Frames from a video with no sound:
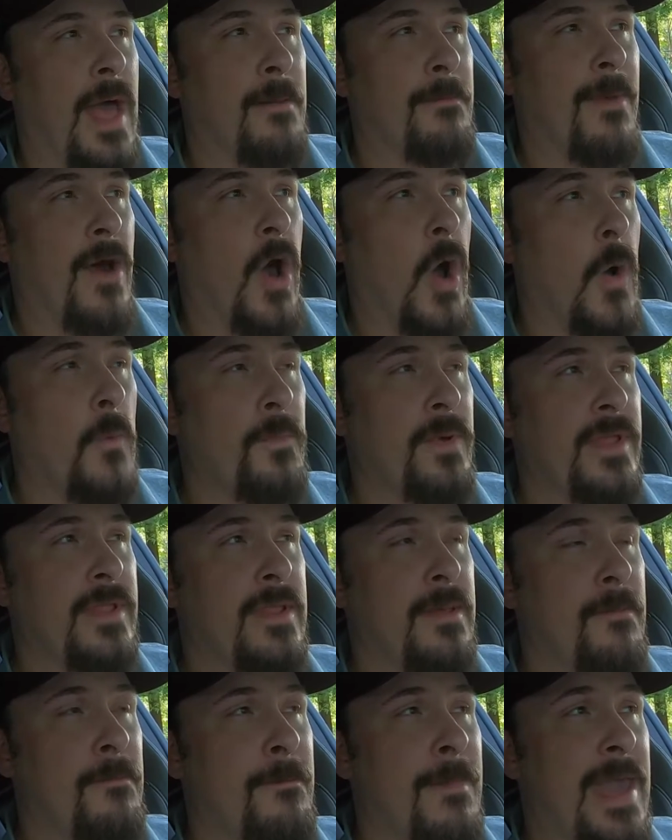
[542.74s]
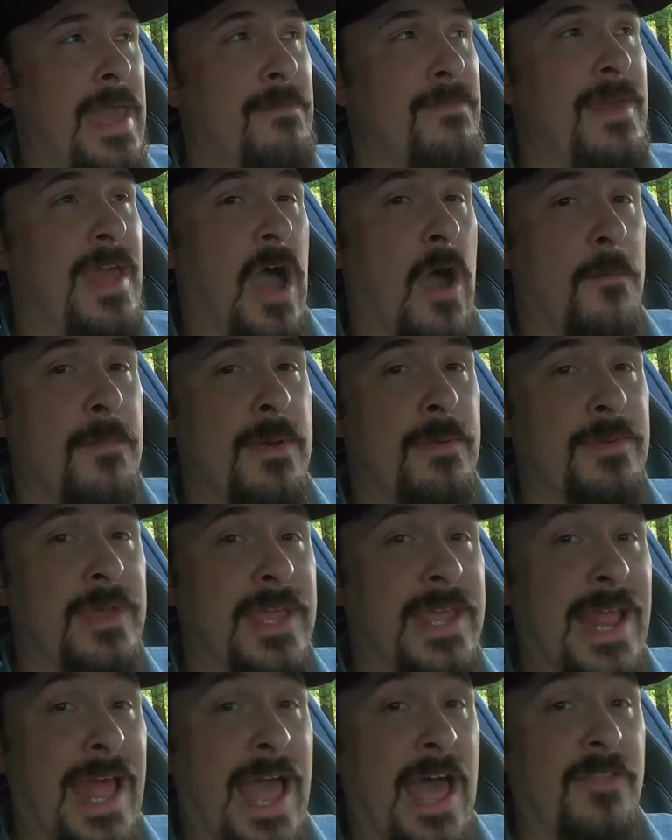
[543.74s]
I'm hoping that maybe I'll be able to
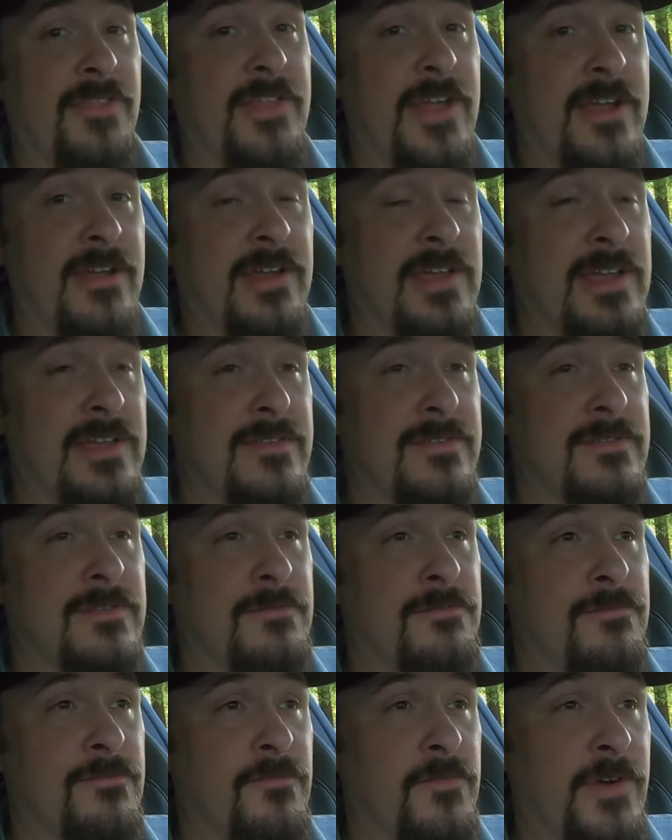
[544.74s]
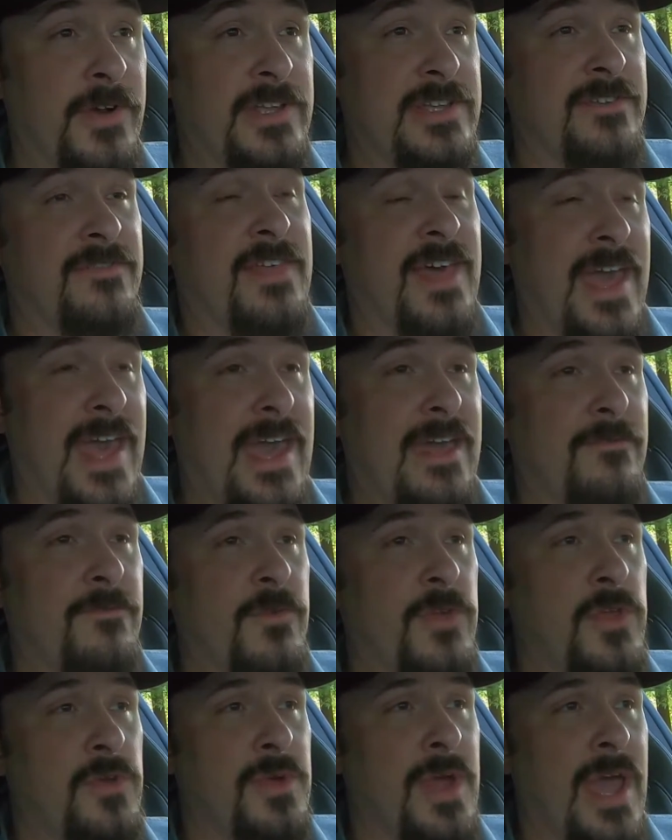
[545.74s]
get out there and get some footage of that
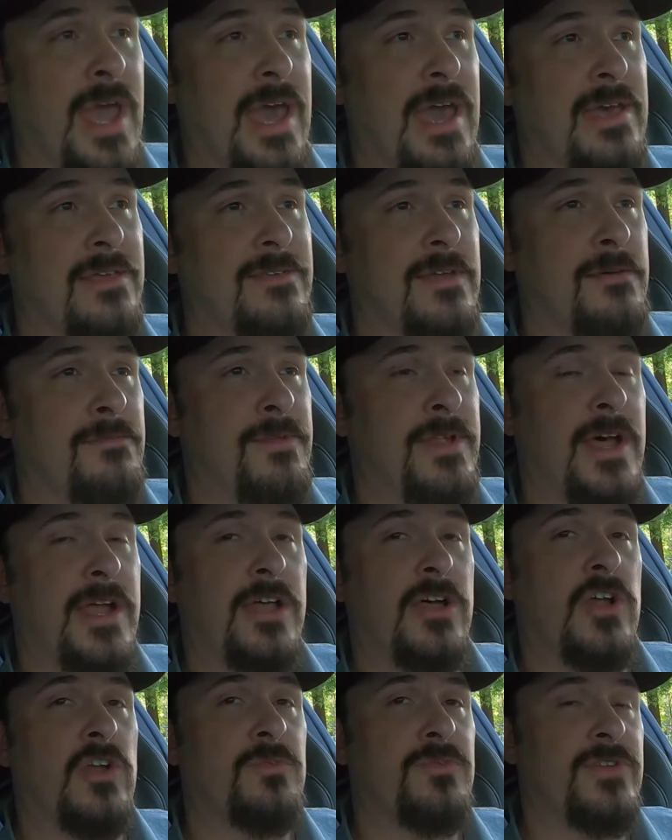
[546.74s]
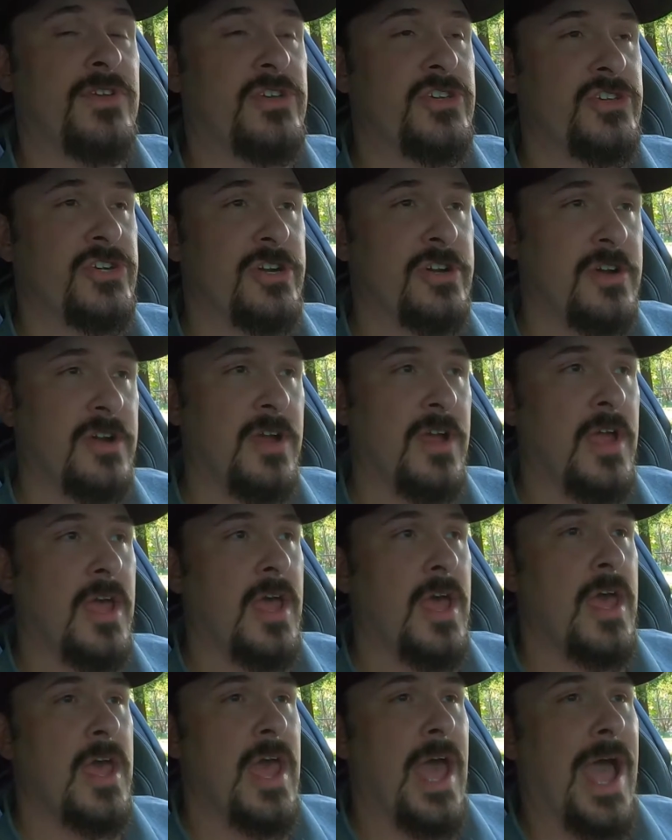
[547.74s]
for you guys. I'm not 100% sure.
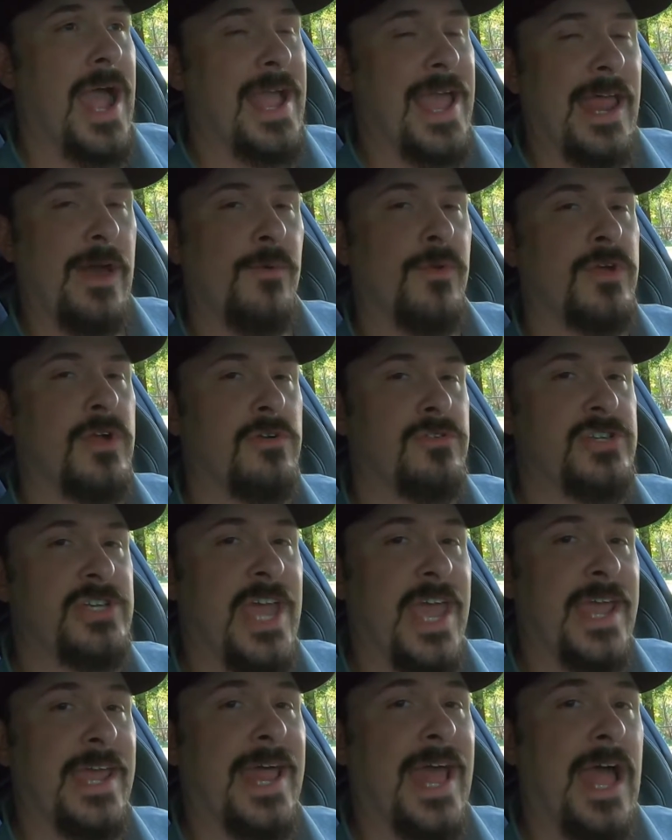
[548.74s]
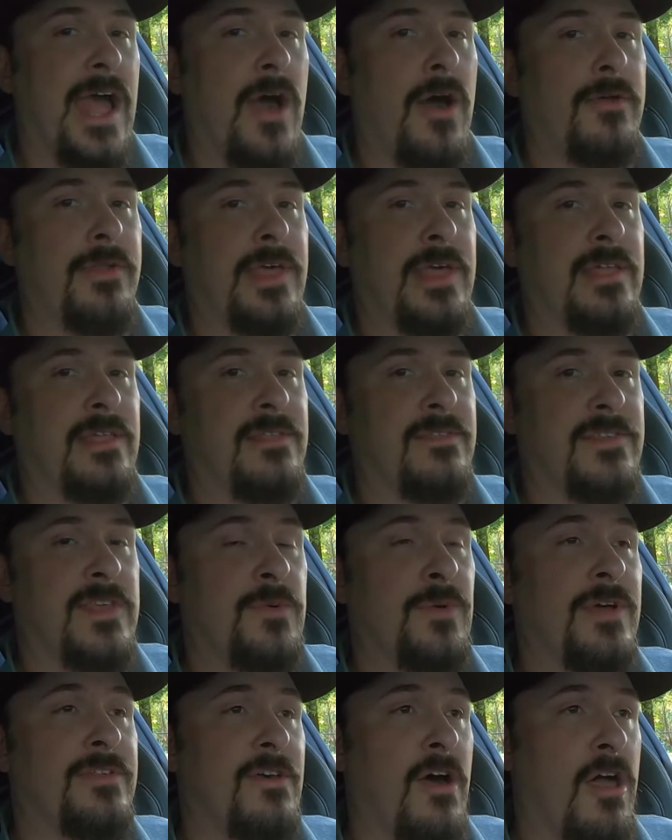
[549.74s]
I kind of want to go check it out and see
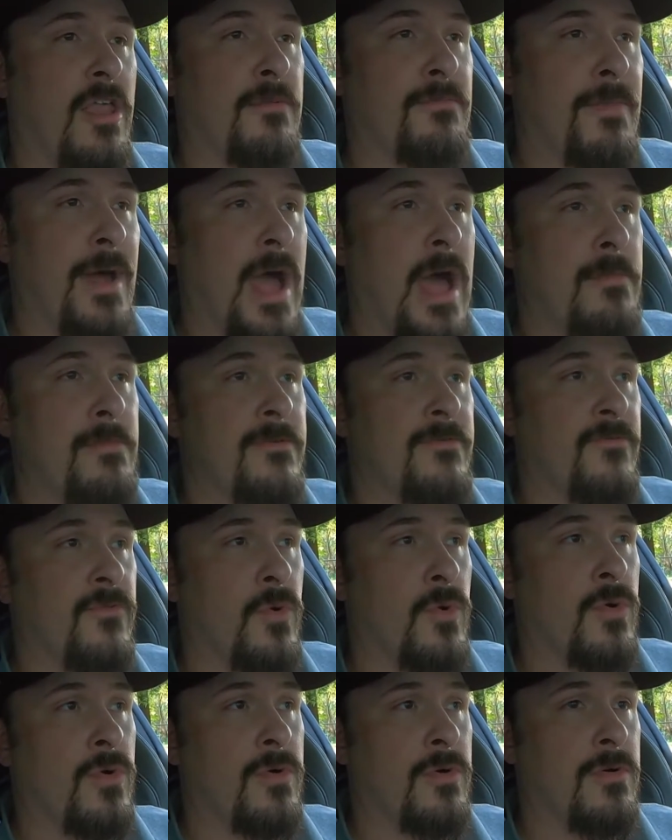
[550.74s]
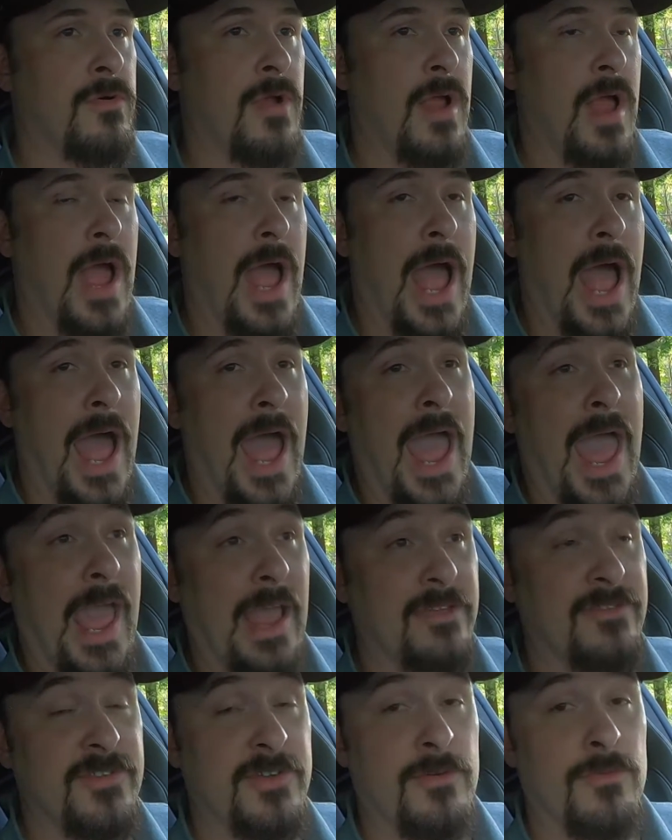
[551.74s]
what it's all about before I
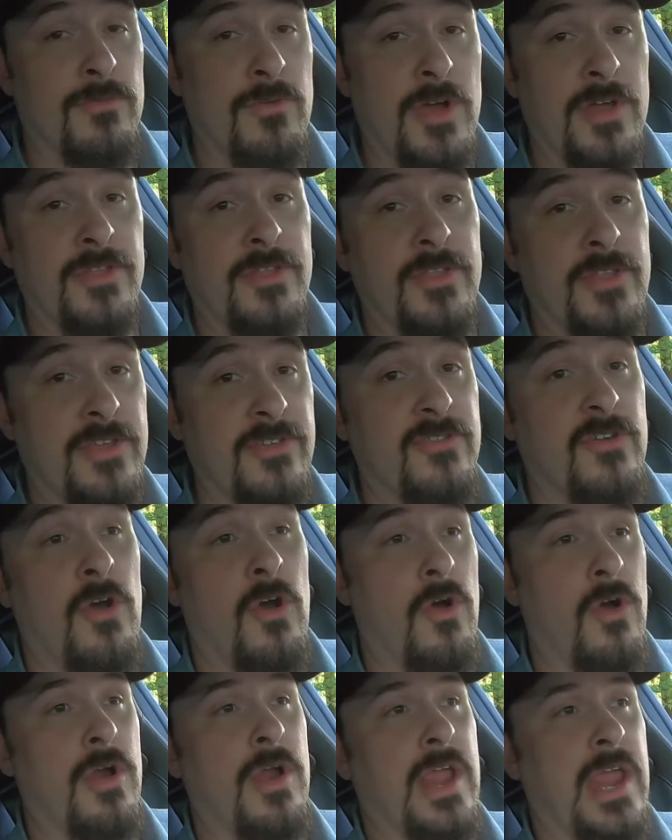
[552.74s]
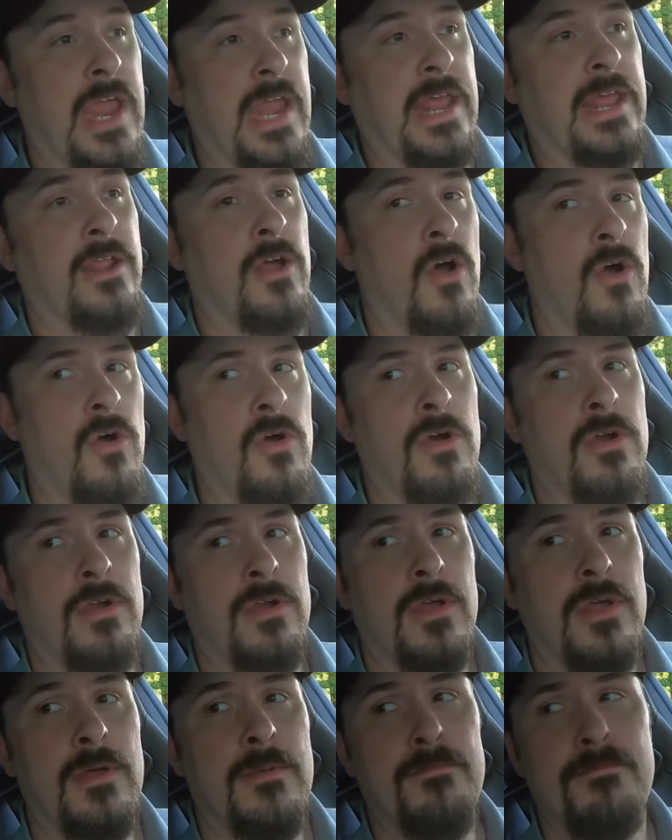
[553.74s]
actually run this car in it,
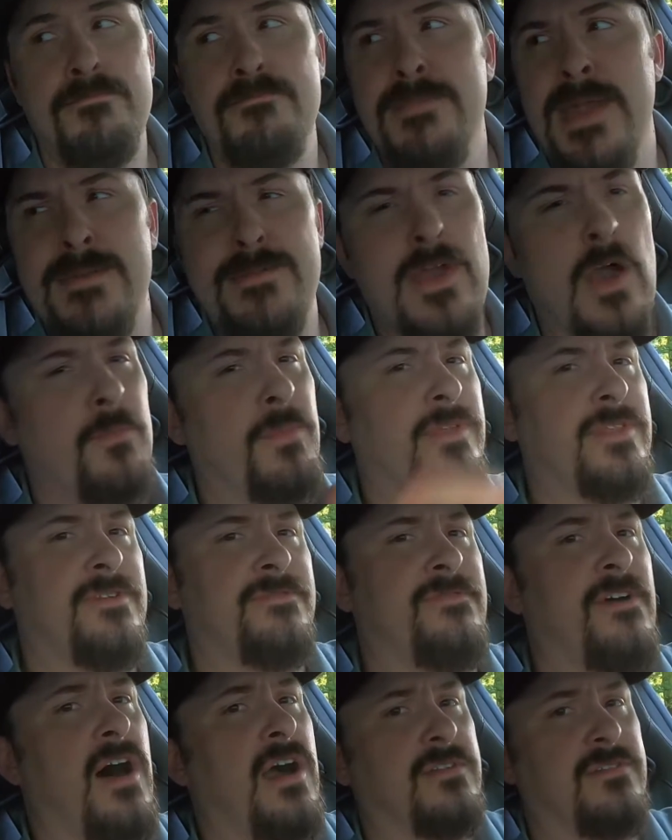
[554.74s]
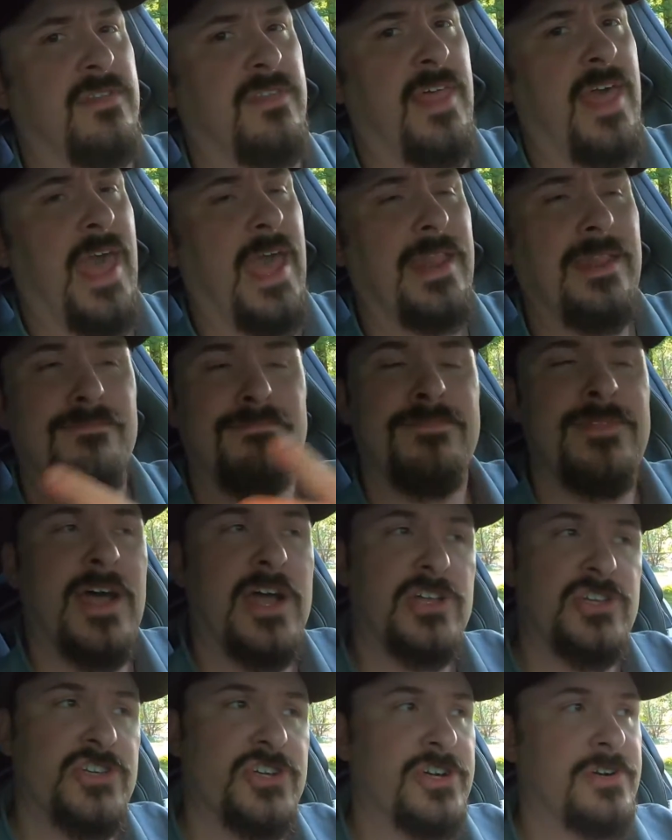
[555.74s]
or maybe I'll put the Fox in that.
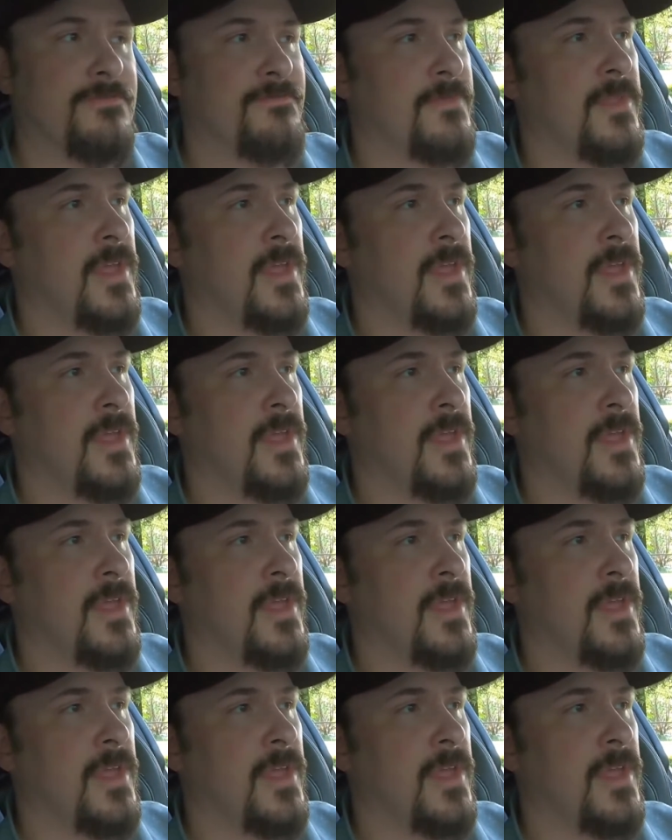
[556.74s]
Not sure.